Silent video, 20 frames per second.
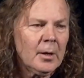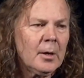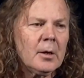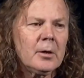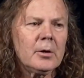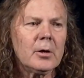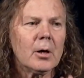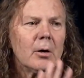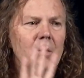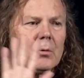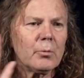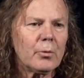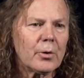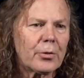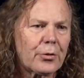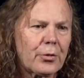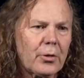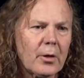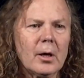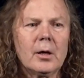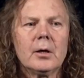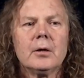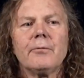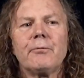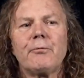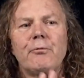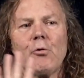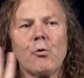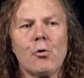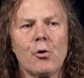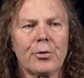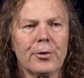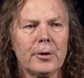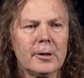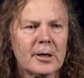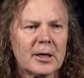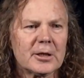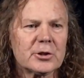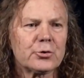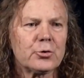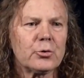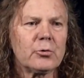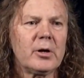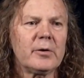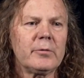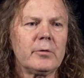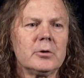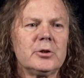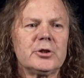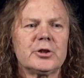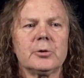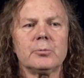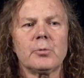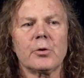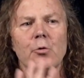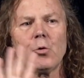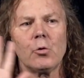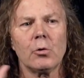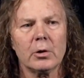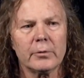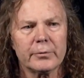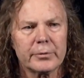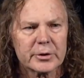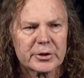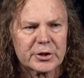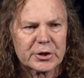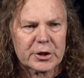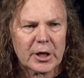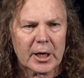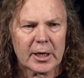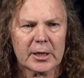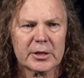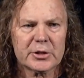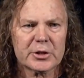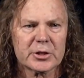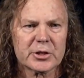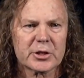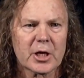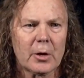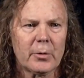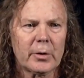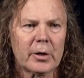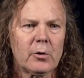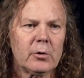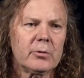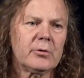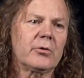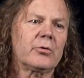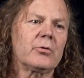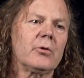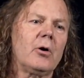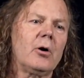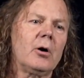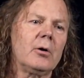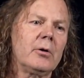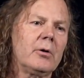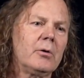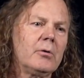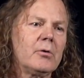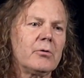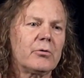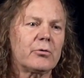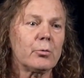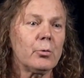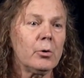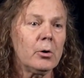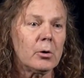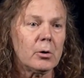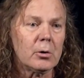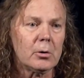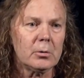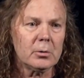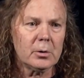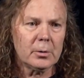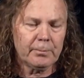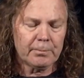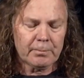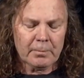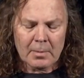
With the fourth industrial revolution, with all of this change that's going on in this world,